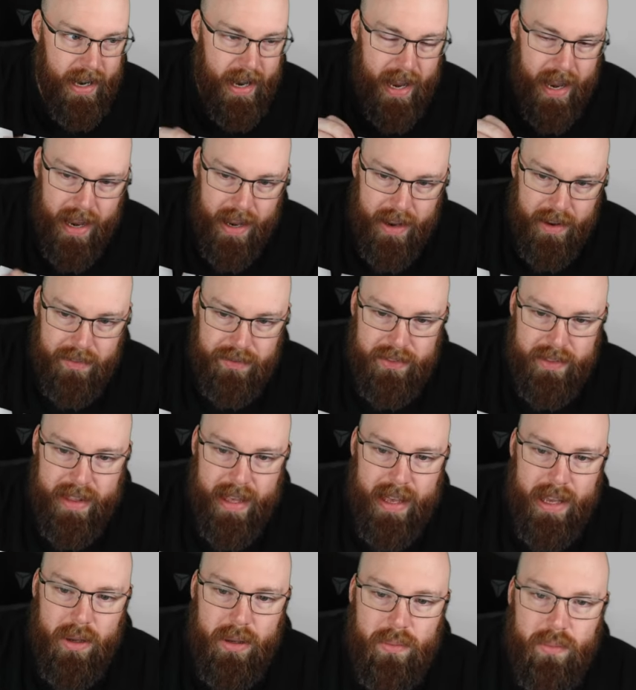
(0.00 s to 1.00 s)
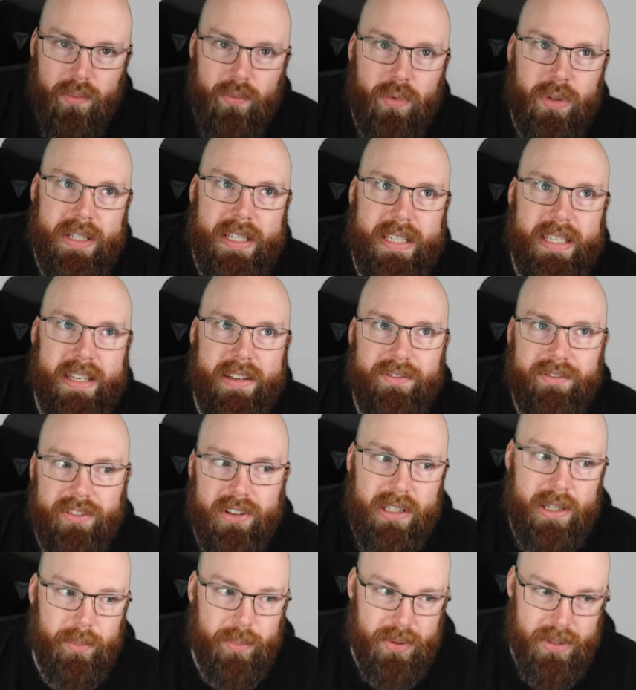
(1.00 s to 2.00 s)
if they receive
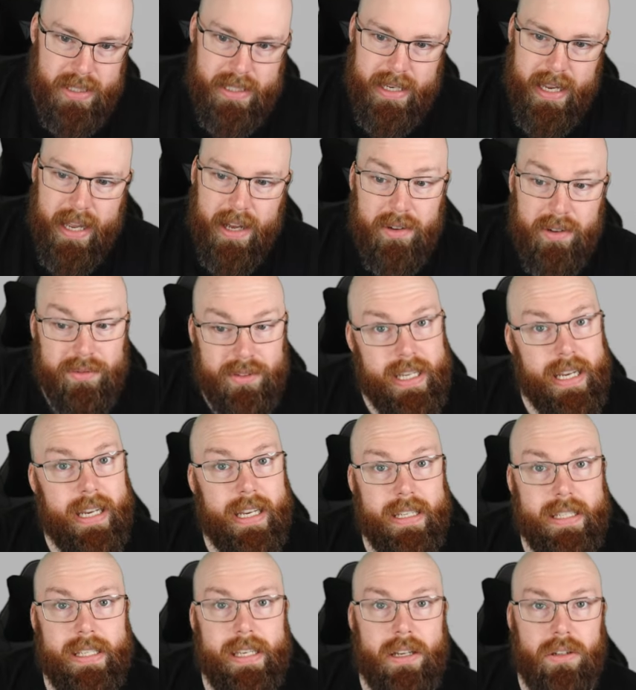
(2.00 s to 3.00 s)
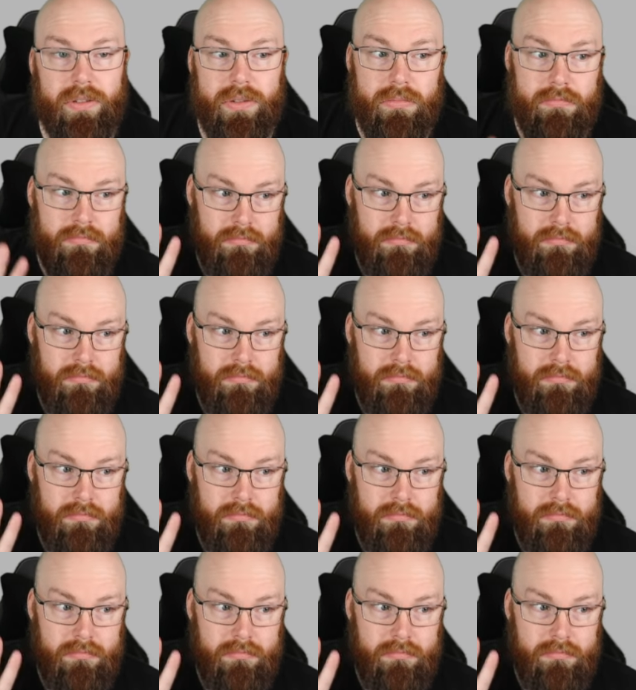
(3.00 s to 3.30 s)
50% of ticket sales.